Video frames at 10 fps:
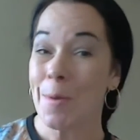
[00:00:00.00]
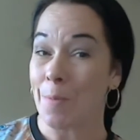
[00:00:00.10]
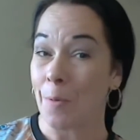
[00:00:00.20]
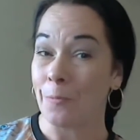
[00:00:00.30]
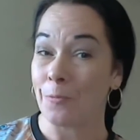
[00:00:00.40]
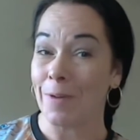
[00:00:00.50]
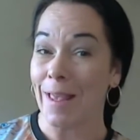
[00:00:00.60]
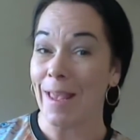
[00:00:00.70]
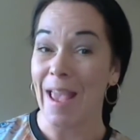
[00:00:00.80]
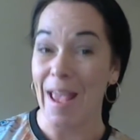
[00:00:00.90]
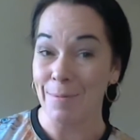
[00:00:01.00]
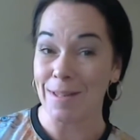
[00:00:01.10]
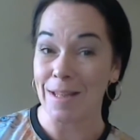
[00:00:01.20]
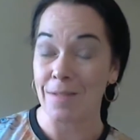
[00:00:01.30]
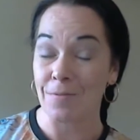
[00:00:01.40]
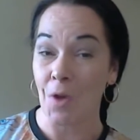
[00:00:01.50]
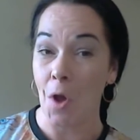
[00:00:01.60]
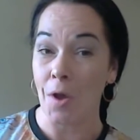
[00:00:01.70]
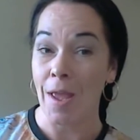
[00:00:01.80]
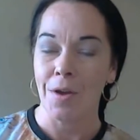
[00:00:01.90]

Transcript: monthly empties vlog.